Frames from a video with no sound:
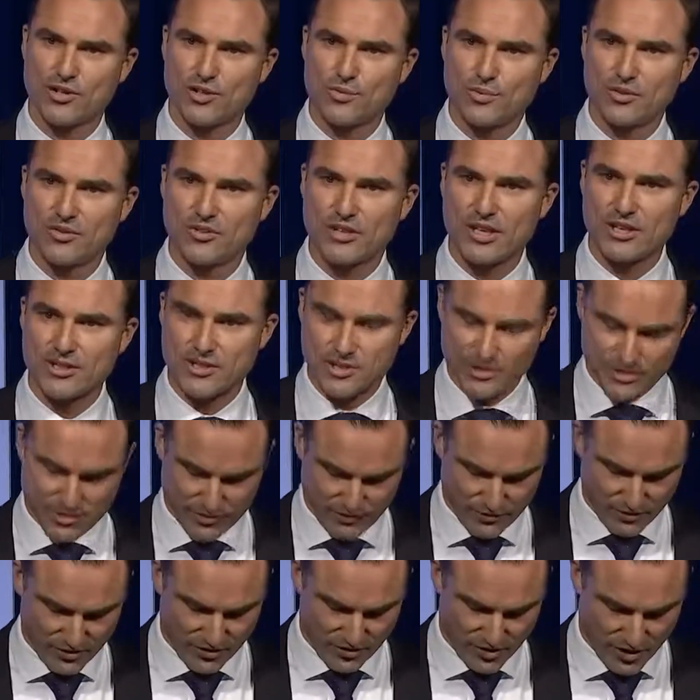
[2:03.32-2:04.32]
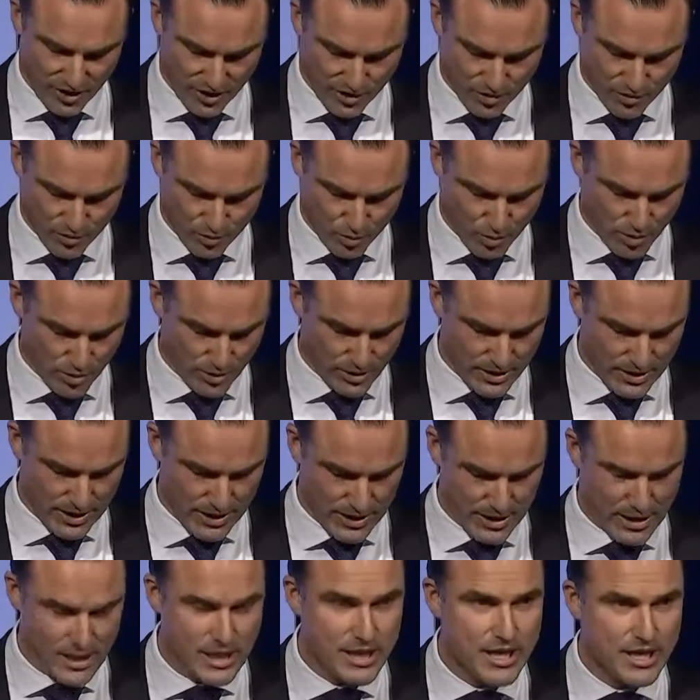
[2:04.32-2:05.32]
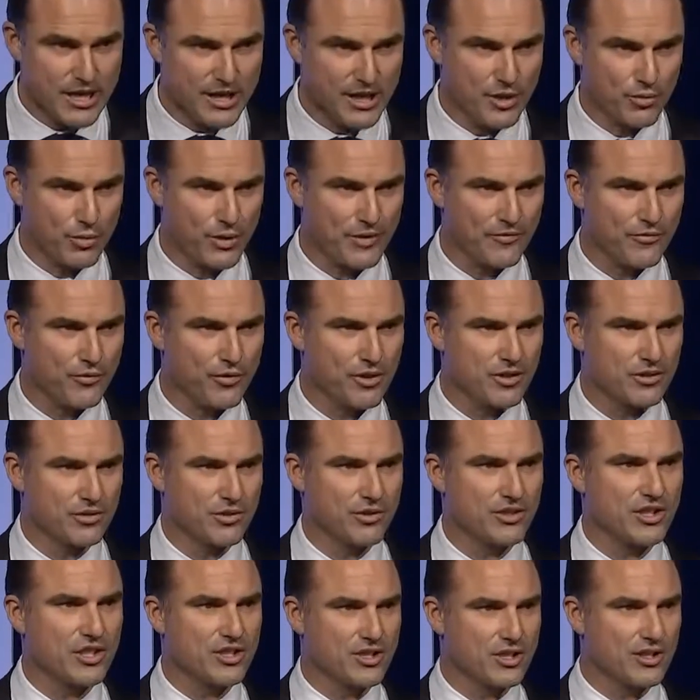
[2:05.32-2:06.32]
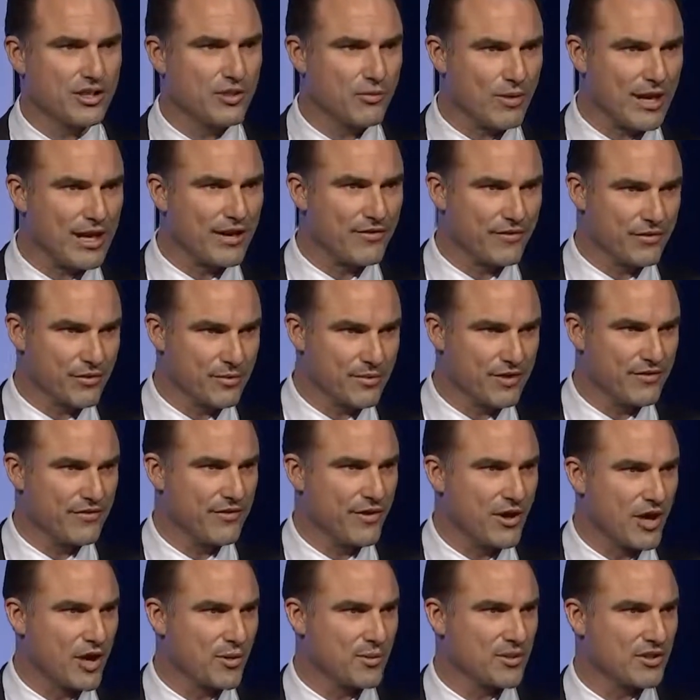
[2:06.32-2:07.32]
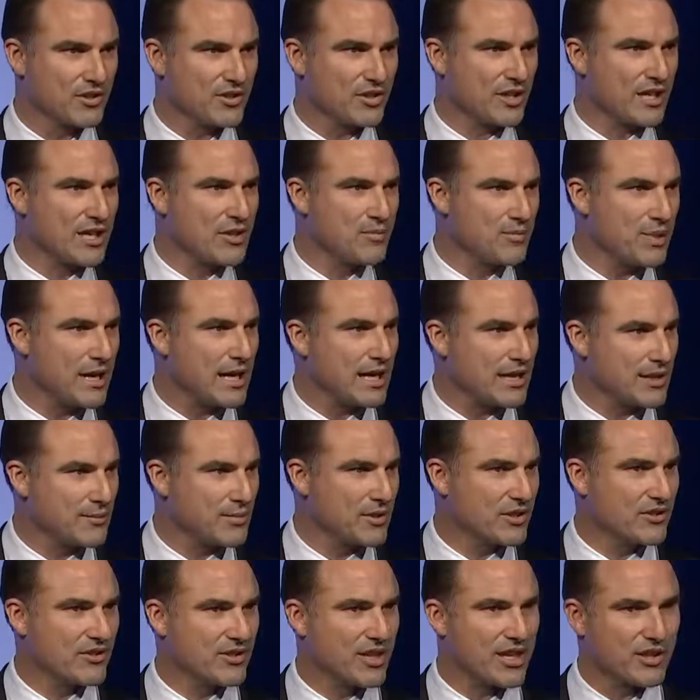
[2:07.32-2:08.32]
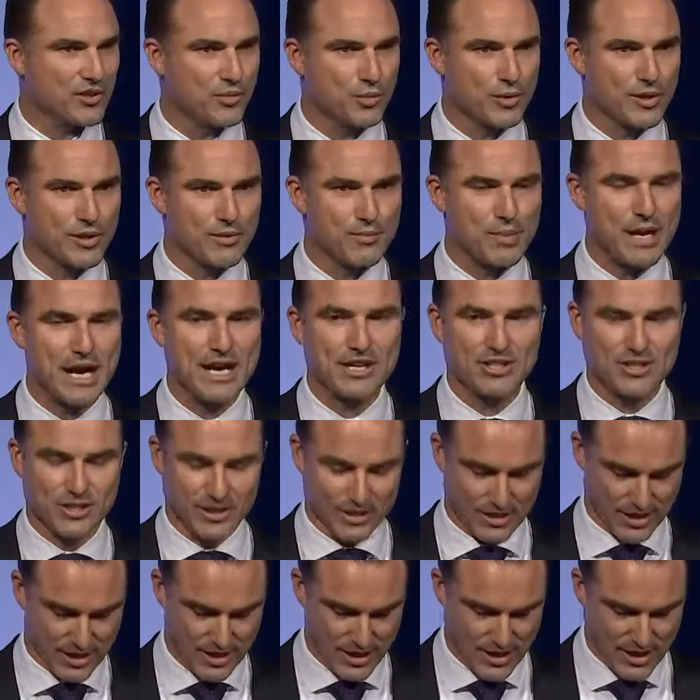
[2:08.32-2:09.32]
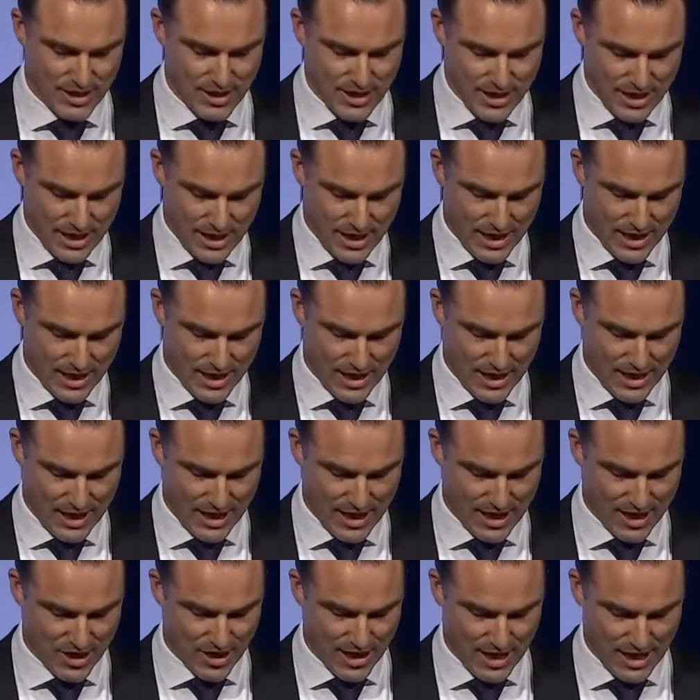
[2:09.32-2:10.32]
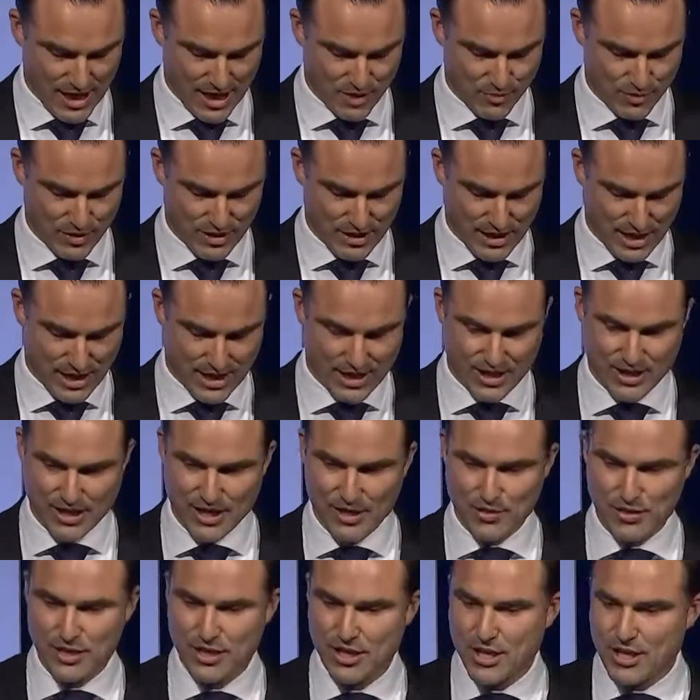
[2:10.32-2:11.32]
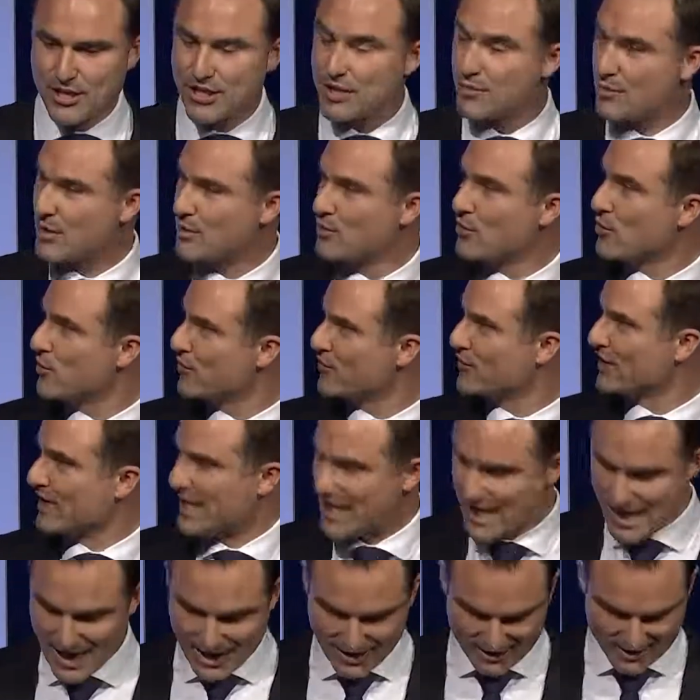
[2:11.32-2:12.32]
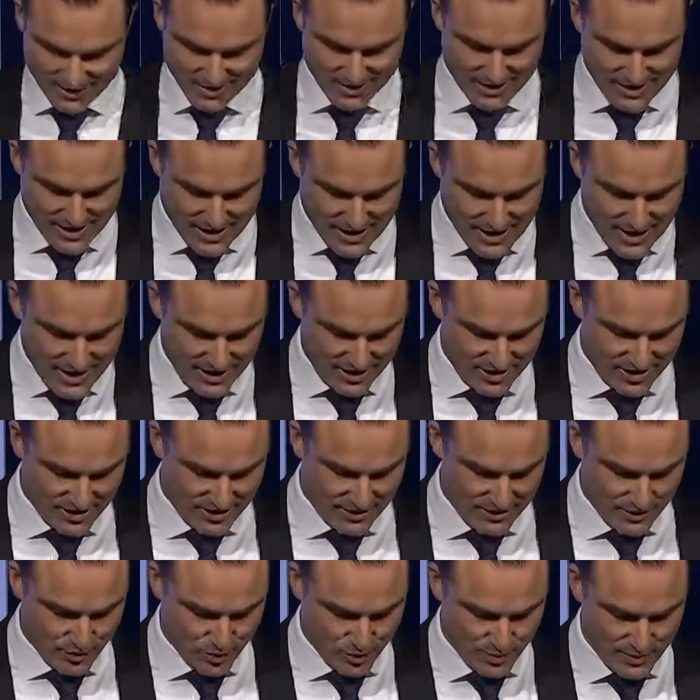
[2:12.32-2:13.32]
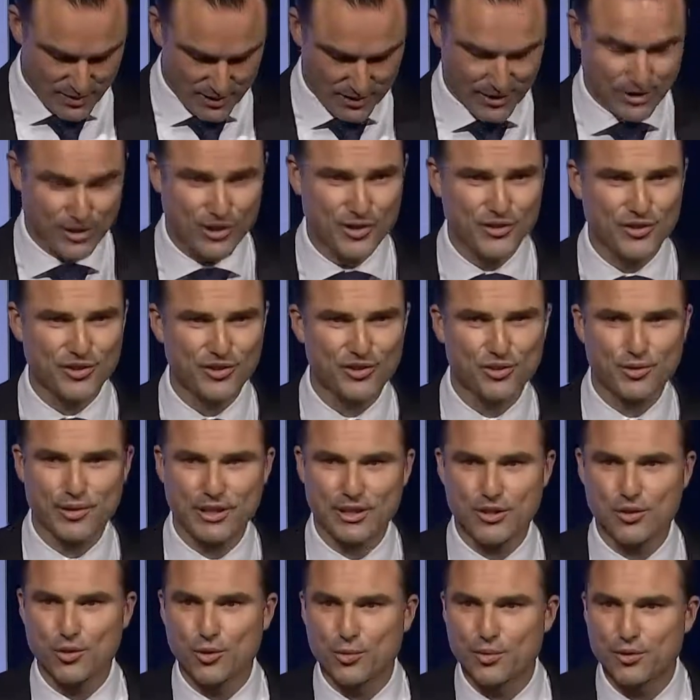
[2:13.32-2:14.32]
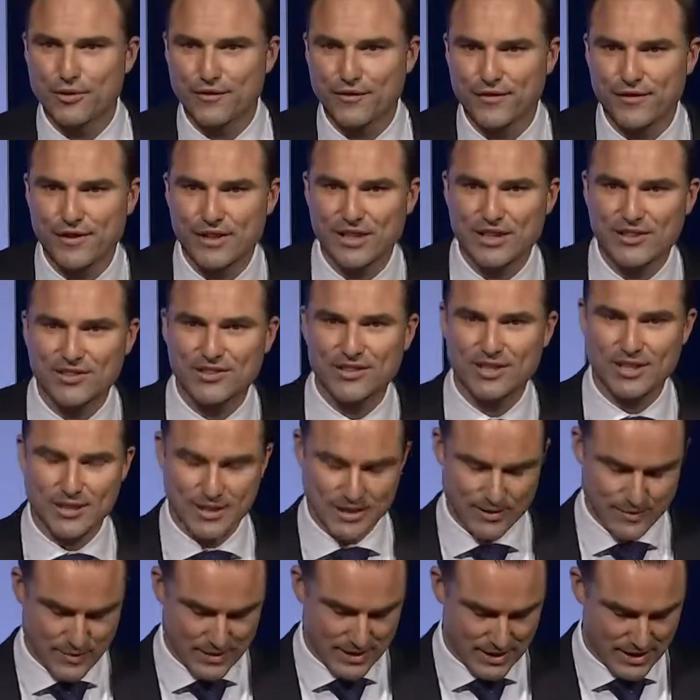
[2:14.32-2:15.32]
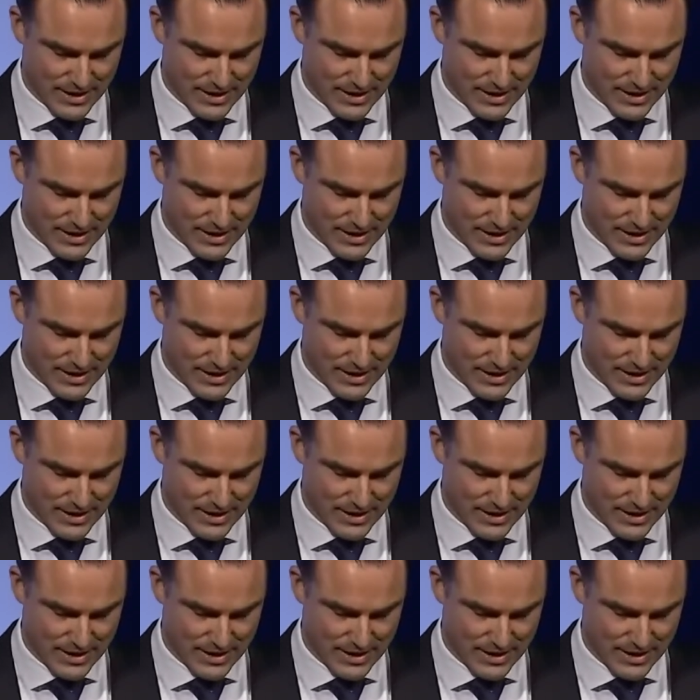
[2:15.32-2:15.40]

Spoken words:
percentage of recycled water. We traditionally ran it from the environment team, partly because that's where the passion had begun. Then we moved it out actually a little bit closer to our corporate affairs team.